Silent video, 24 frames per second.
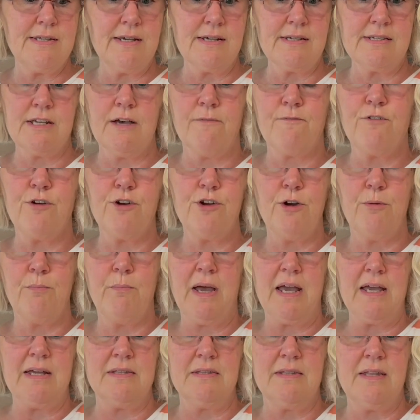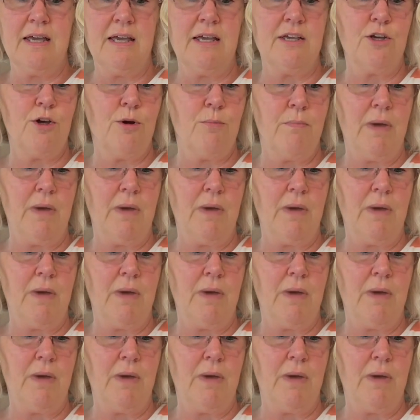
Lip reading: except for your main thing, your